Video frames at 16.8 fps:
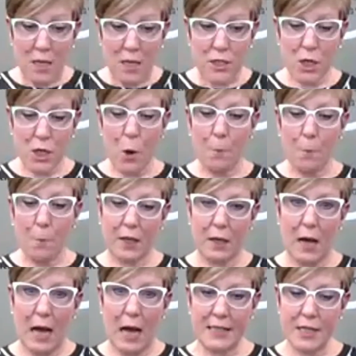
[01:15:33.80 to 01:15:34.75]
So um,
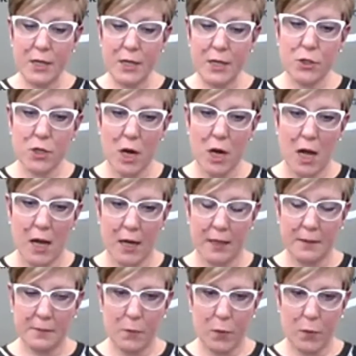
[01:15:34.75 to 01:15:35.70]

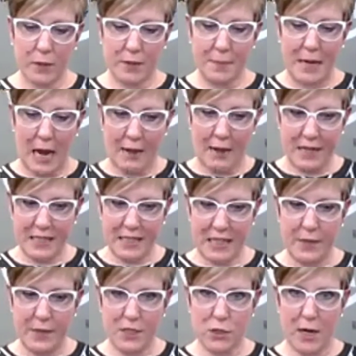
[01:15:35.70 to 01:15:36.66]
OsteoStrong I mean
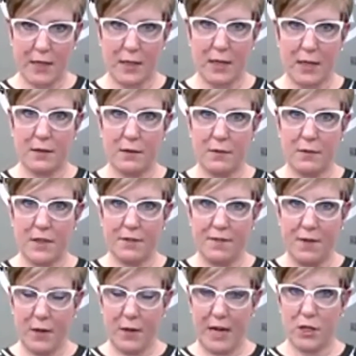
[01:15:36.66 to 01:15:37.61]
obviously we strengthen the
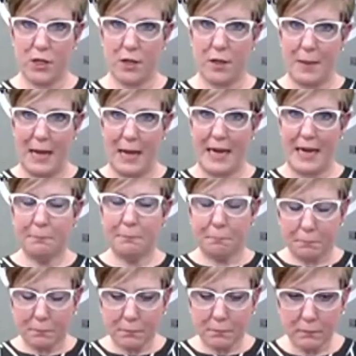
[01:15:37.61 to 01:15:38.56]
foundation of the body,
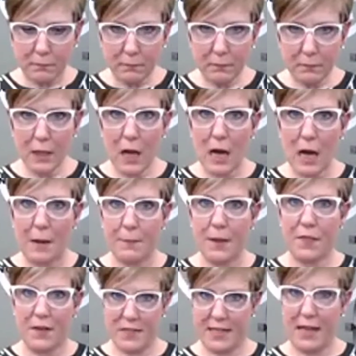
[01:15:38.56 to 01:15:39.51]
um,
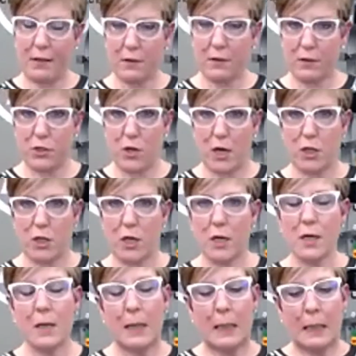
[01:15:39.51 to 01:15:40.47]
the skeletal
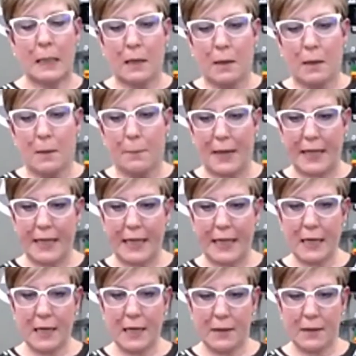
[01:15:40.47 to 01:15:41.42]
structure. But
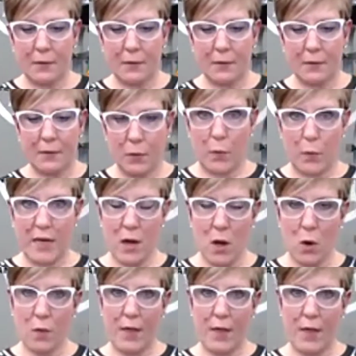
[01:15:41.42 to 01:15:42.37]
again,
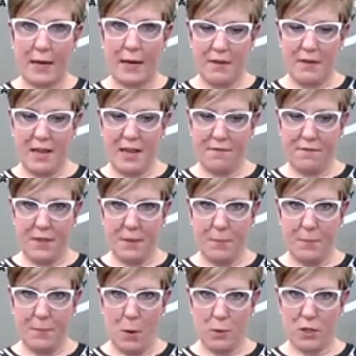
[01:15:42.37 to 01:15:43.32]
we know that
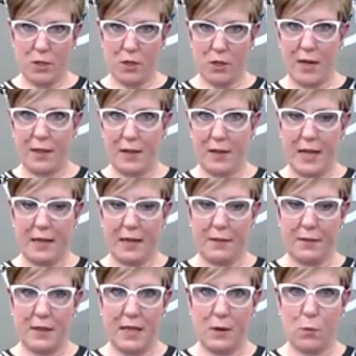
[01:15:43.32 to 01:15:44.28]
if the bones are
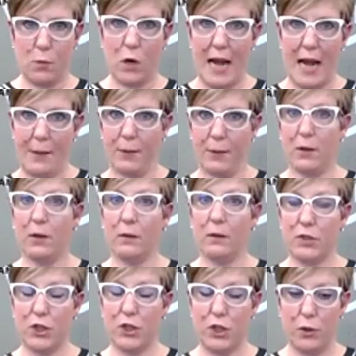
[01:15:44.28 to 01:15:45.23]
strengthening, then we're
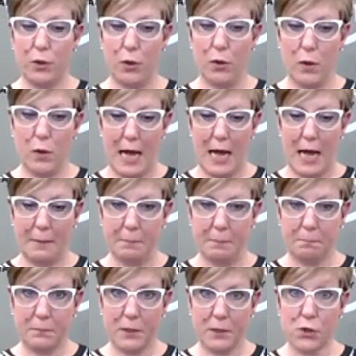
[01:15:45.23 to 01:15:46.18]
able to
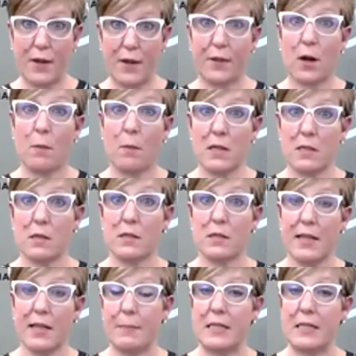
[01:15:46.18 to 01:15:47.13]
um, strengthen our
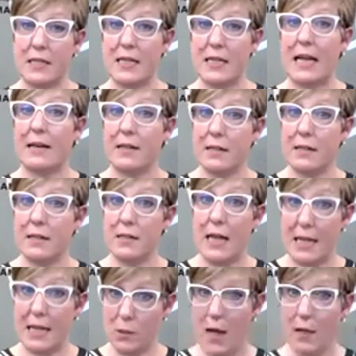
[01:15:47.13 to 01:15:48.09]
muscles, ligaments, and
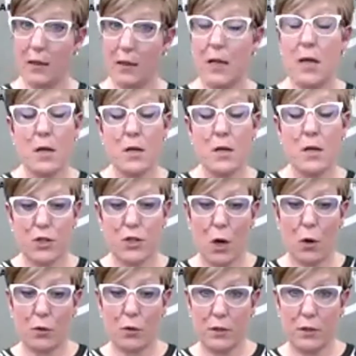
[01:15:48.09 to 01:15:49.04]
tendons as well.
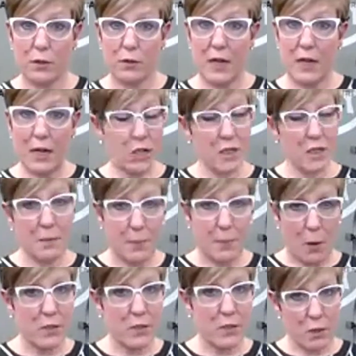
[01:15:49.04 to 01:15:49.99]
So not just the
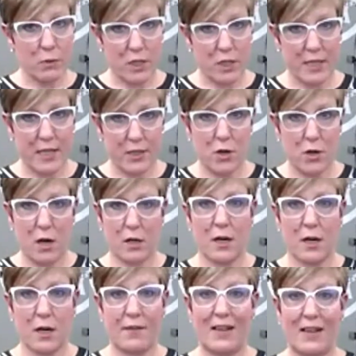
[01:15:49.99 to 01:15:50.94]
bones don't just get
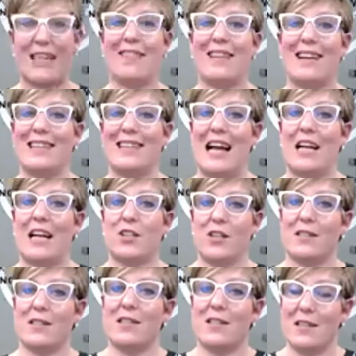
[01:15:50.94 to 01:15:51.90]
stronger, everything that
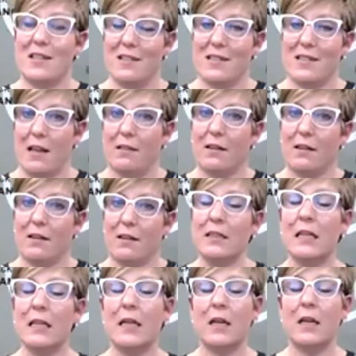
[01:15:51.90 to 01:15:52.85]
attaches to the
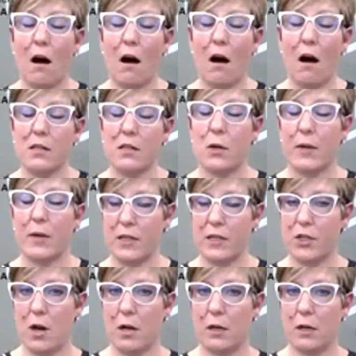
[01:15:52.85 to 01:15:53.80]
skeleton also
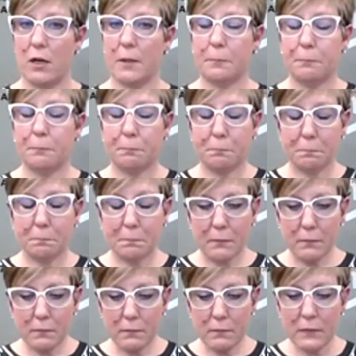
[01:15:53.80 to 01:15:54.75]
gets stronger.
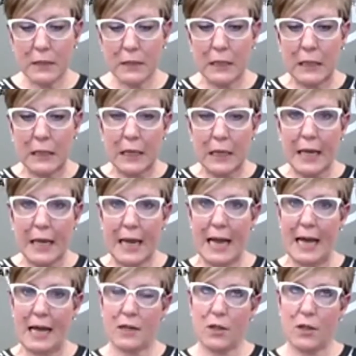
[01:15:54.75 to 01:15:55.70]

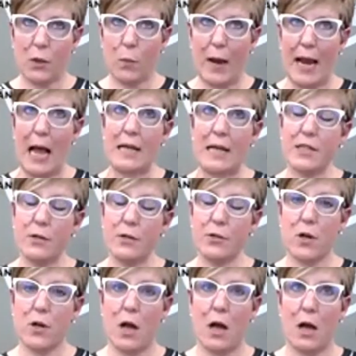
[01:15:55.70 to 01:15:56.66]
And the way
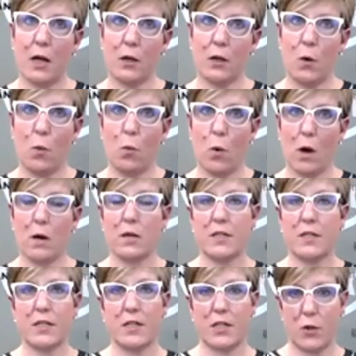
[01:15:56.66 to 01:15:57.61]
OsteoStrong
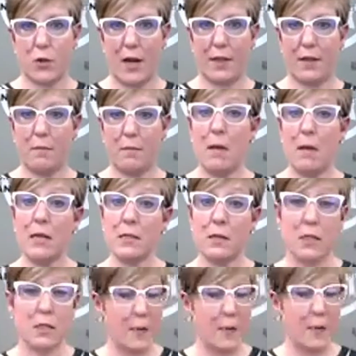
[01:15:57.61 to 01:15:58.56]
works to strengthen
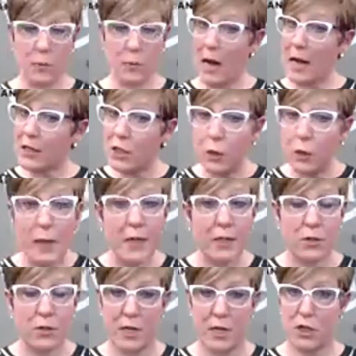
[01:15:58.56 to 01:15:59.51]
muscles, because we're not
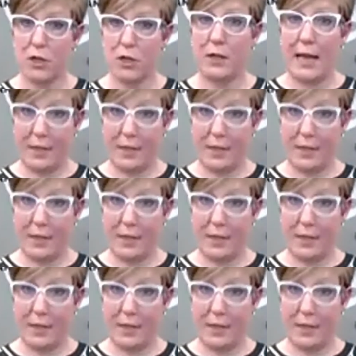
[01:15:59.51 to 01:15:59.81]
doing traditional